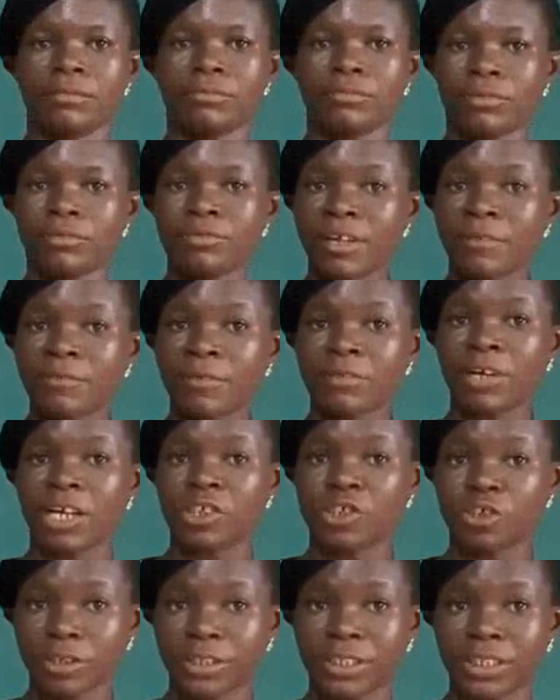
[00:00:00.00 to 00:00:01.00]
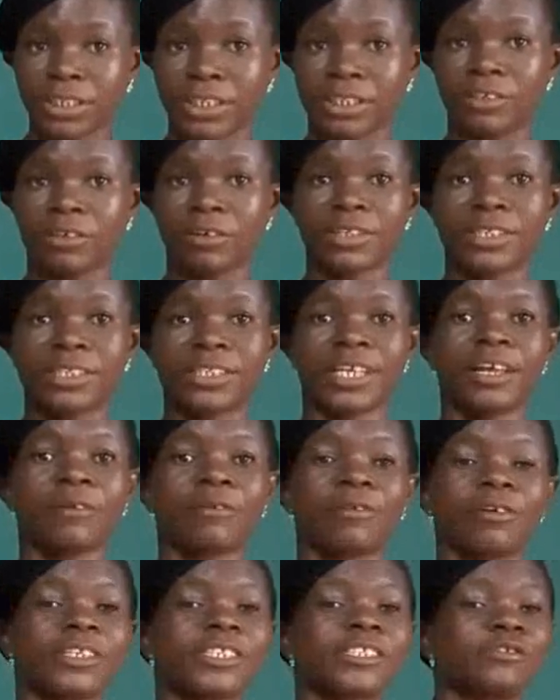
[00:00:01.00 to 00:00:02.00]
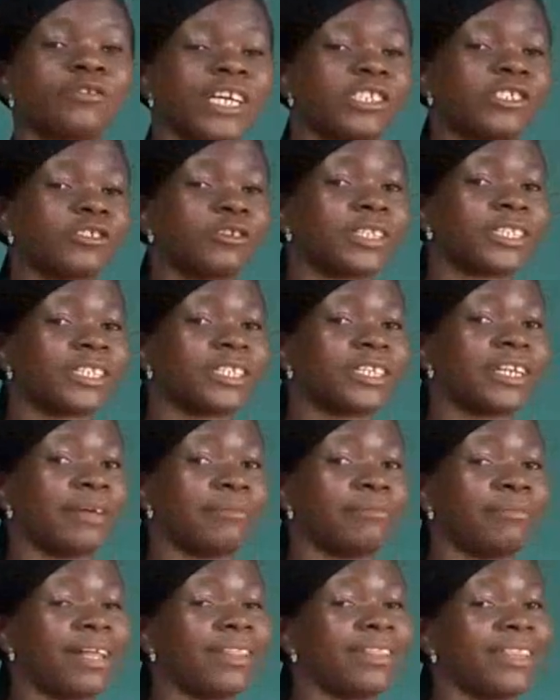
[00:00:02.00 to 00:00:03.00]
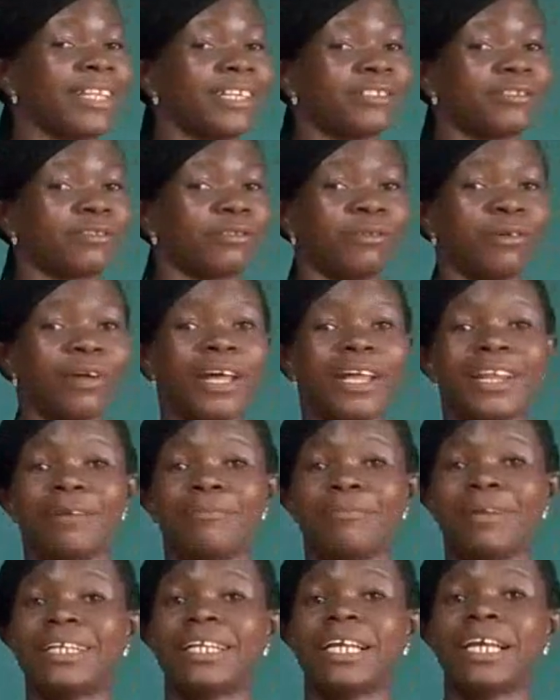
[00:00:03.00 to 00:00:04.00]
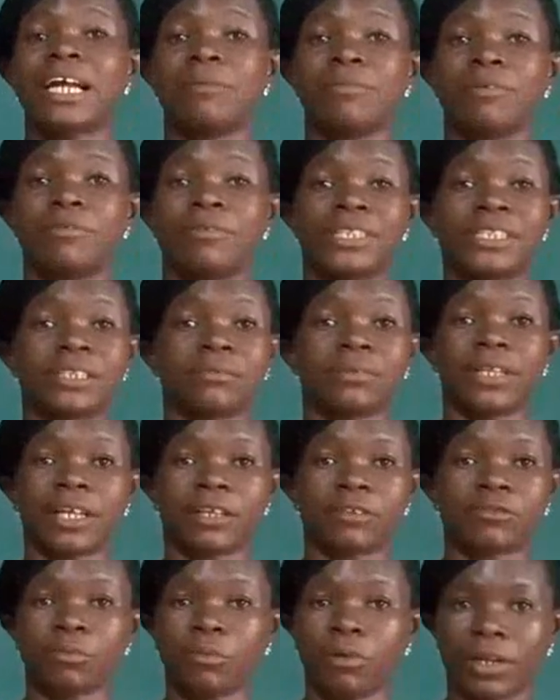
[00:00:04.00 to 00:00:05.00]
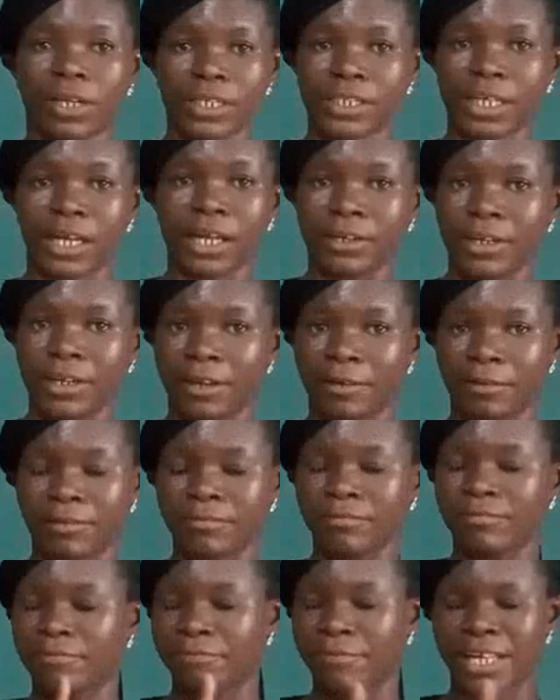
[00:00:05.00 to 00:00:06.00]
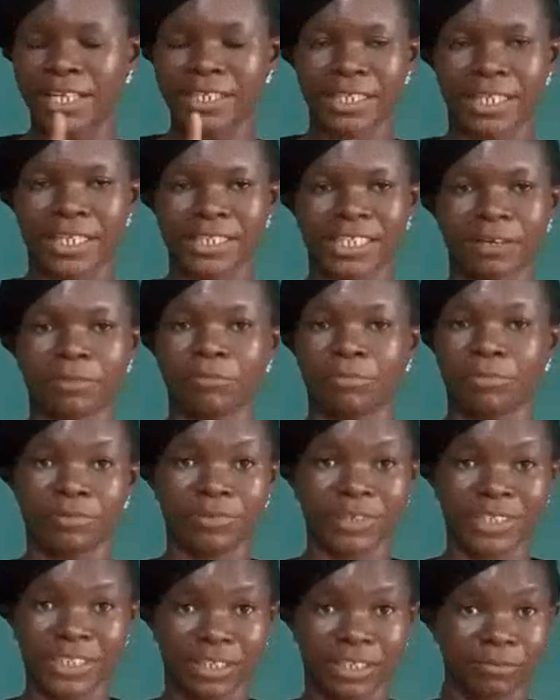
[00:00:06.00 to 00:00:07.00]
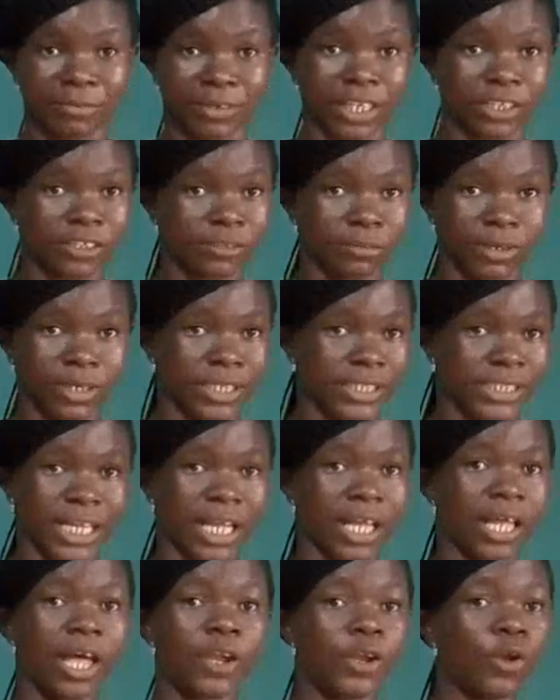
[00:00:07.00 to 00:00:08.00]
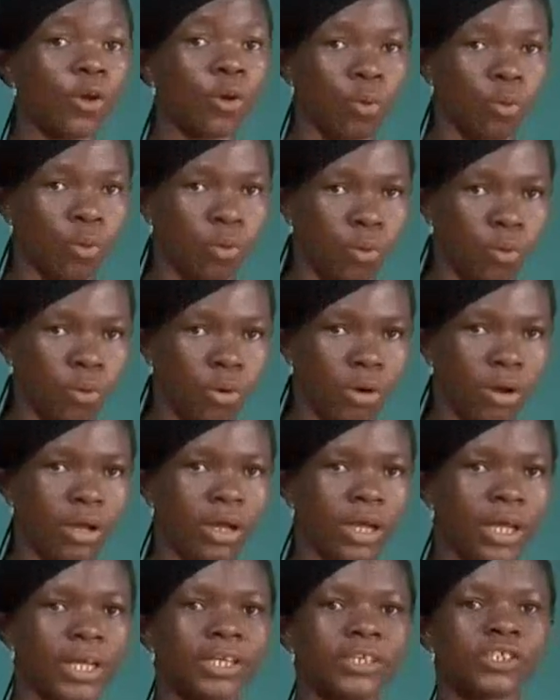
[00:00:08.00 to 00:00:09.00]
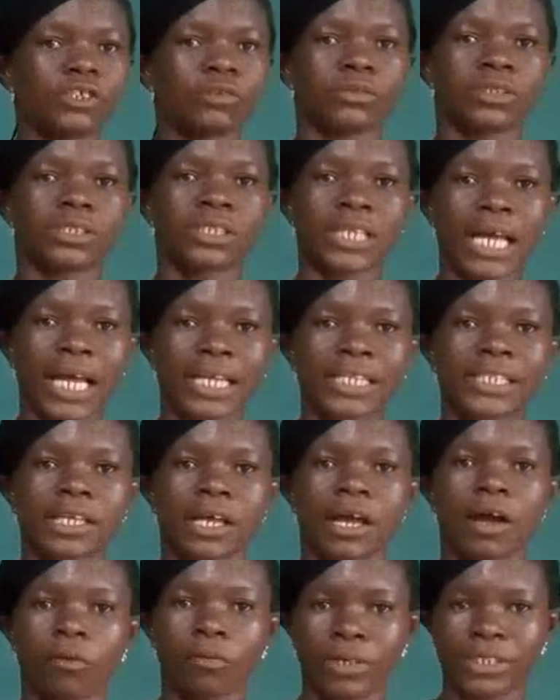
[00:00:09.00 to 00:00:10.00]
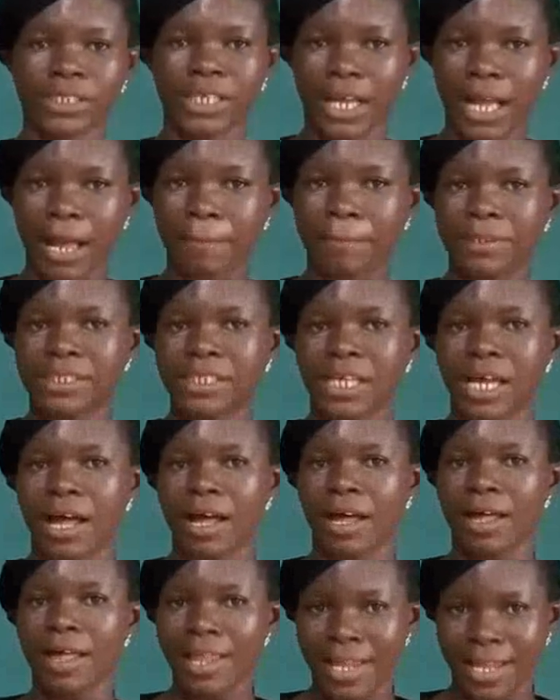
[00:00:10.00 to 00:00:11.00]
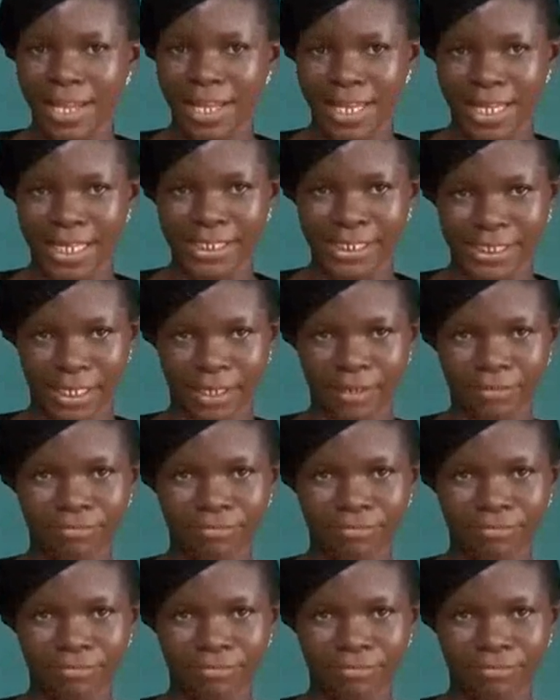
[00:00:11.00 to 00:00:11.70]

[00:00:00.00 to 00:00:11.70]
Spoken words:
Whenever you are shortening, don't say because you are shortening the Monday, so a Monday can be written with a small letter. The first letter will be written with a small letter. No, it should start with a capital letter.